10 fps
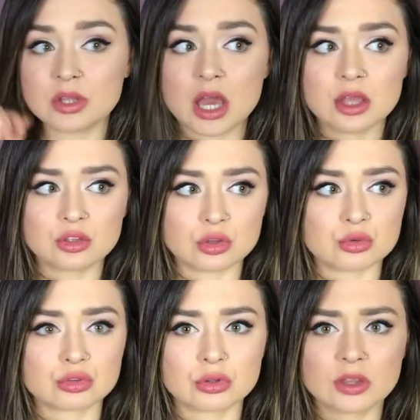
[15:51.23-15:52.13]
not
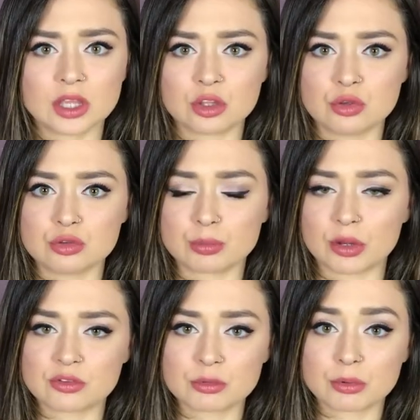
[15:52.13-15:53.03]
usually like a huge
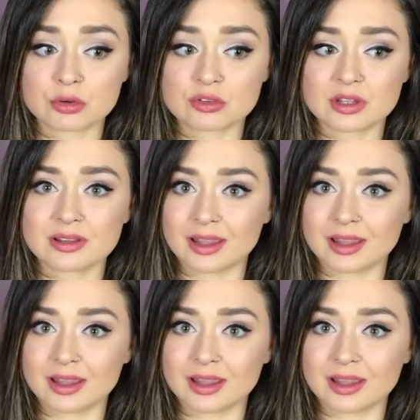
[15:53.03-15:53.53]
bracelet person,